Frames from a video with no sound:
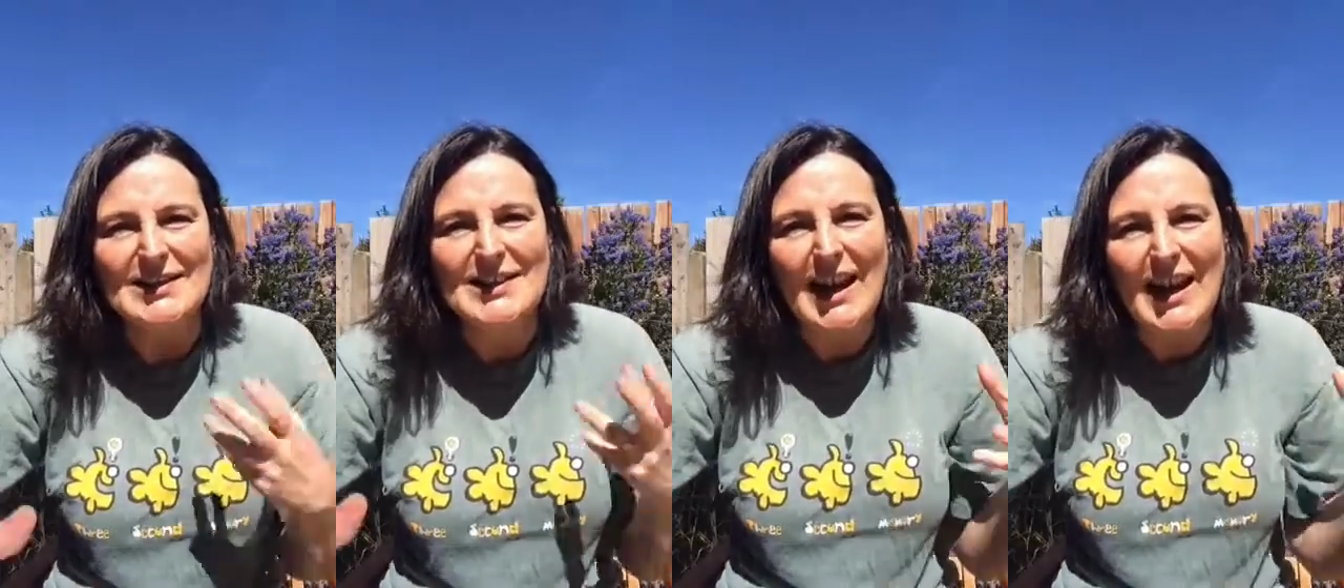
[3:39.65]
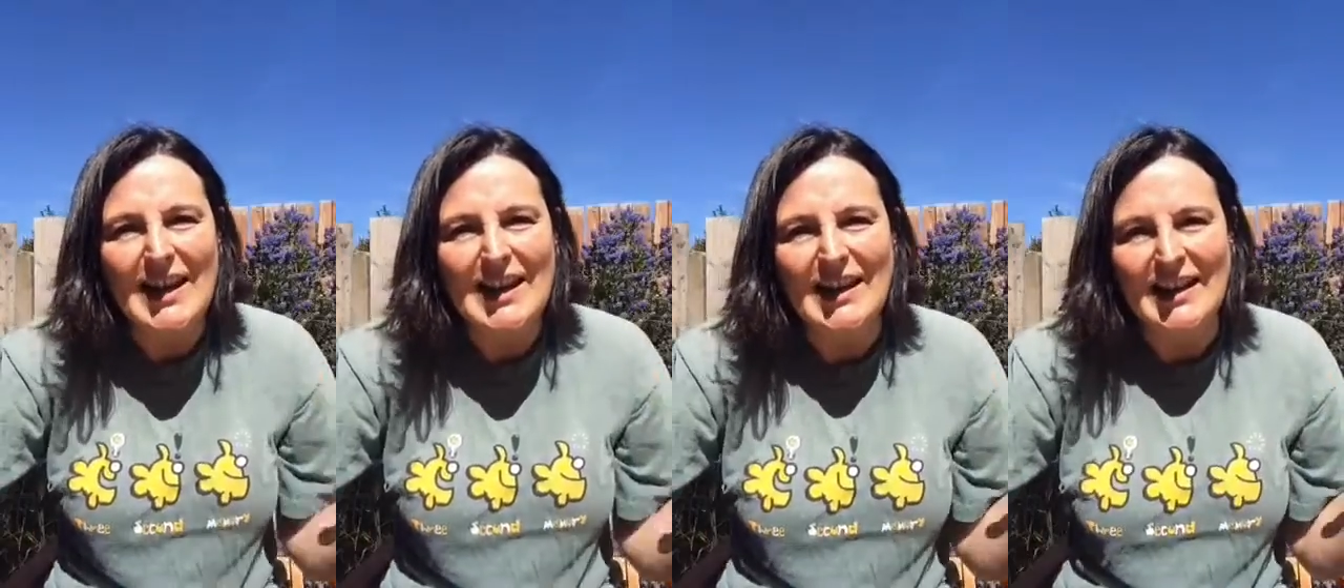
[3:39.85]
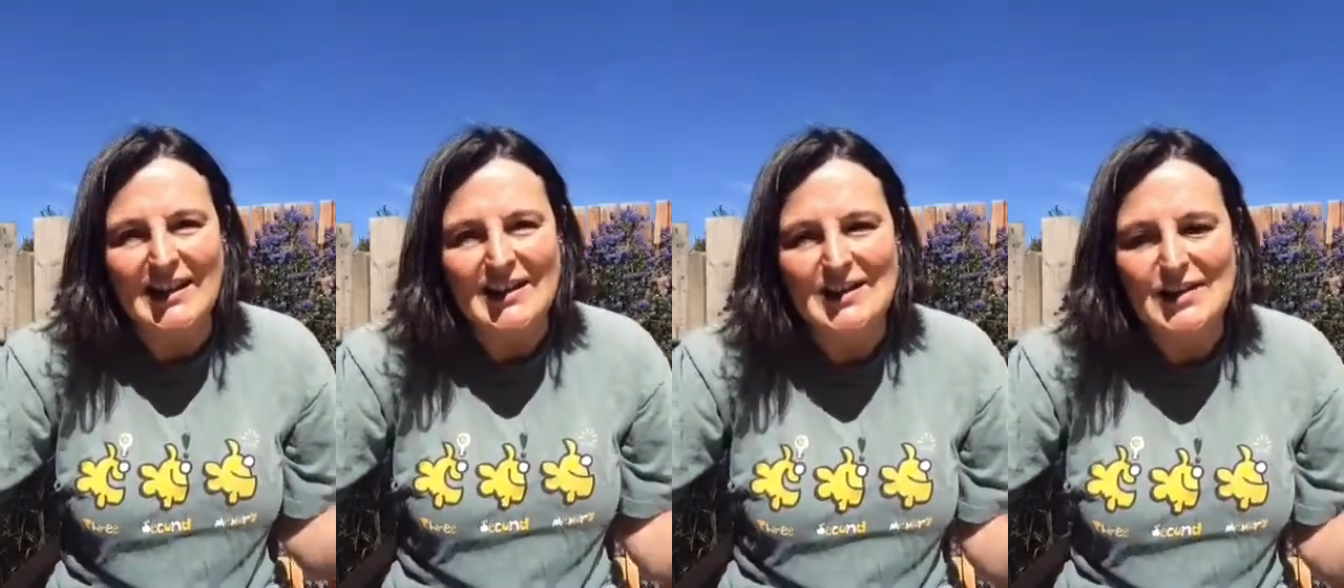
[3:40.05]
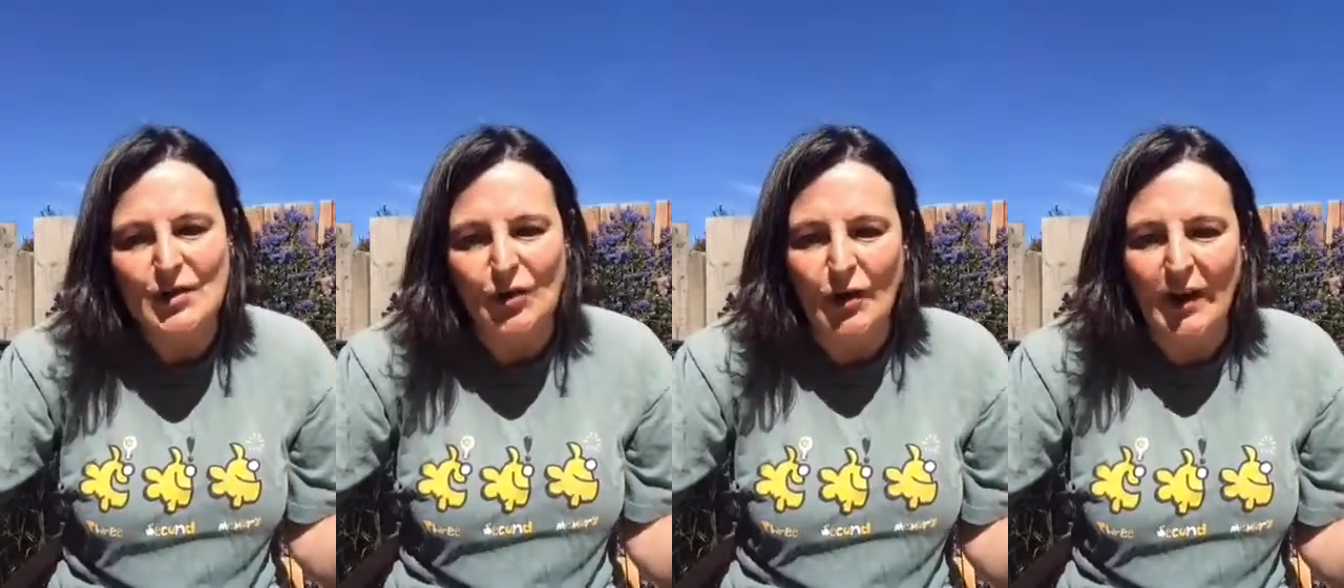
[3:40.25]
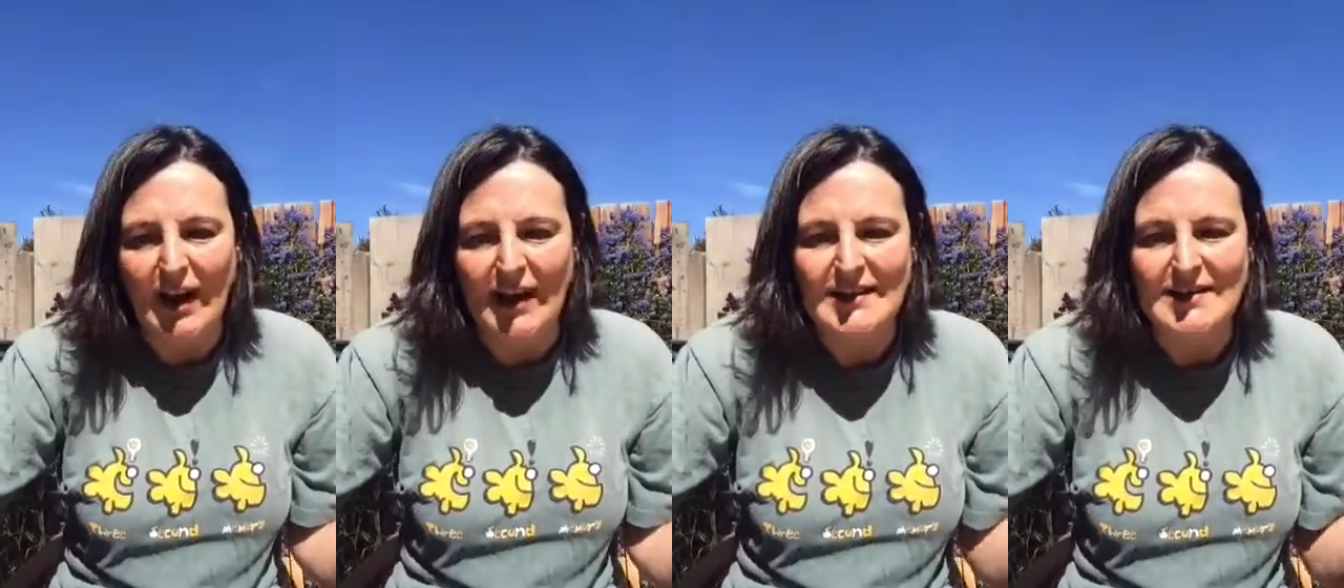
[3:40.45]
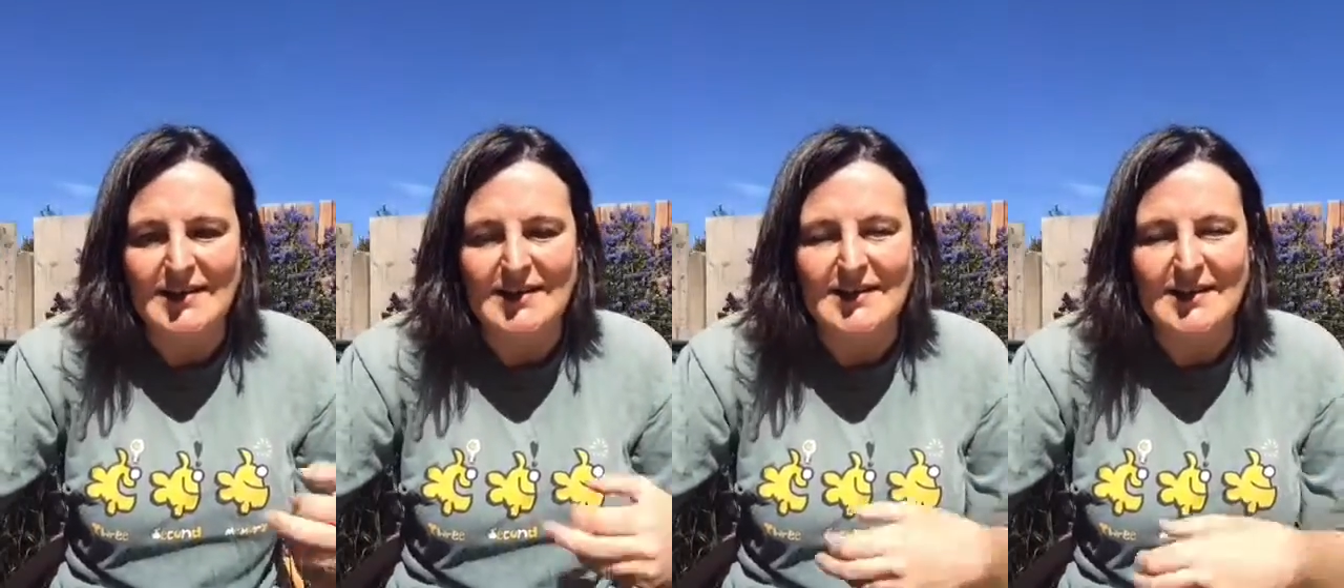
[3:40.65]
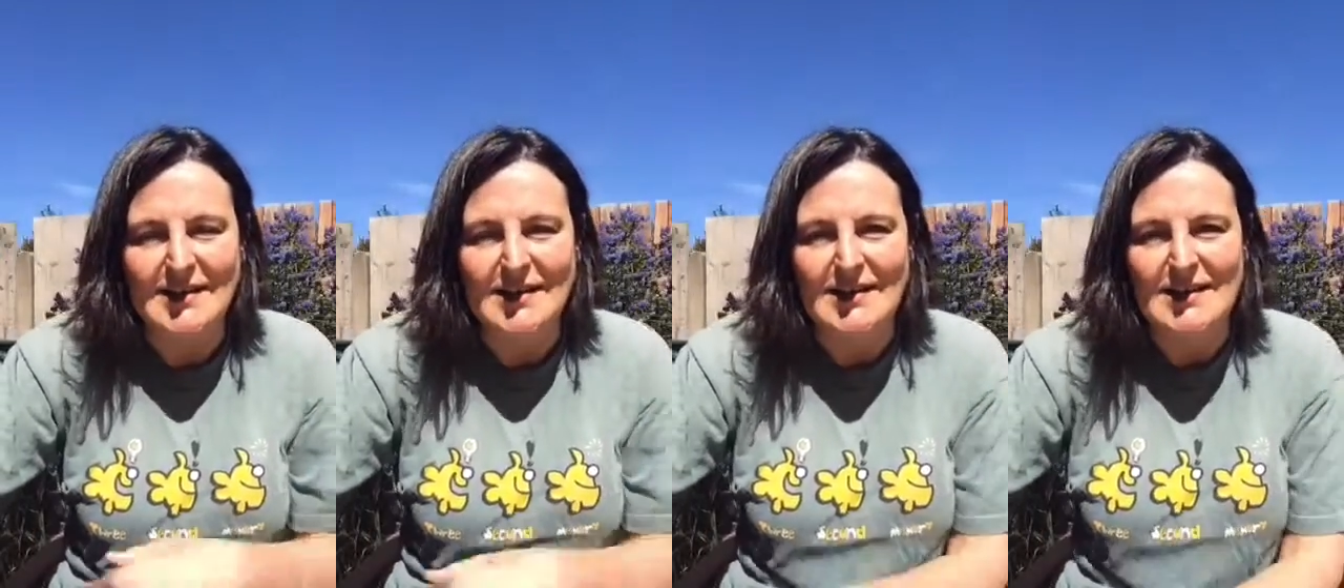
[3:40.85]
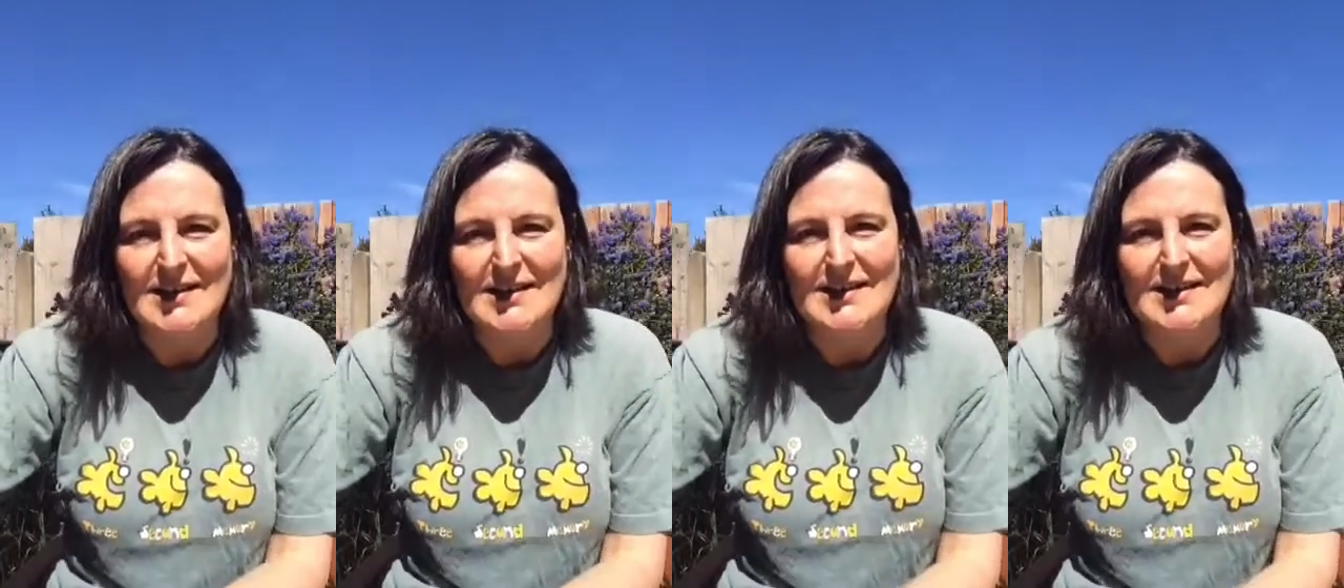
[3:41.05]
taking stock
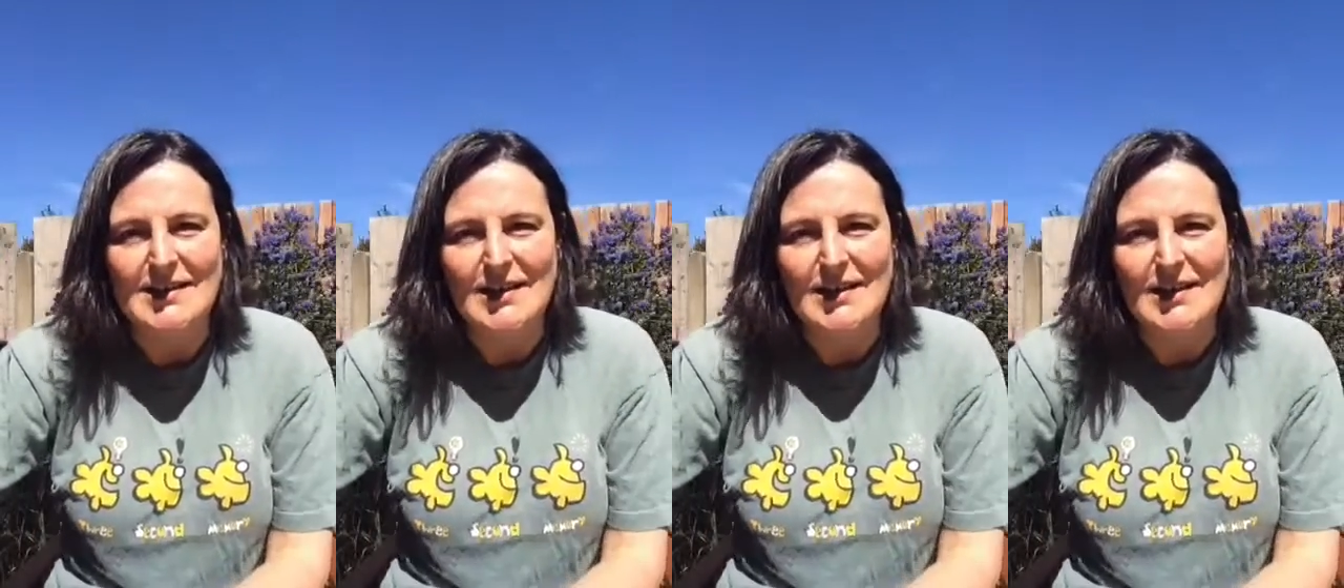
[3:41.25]
exercise.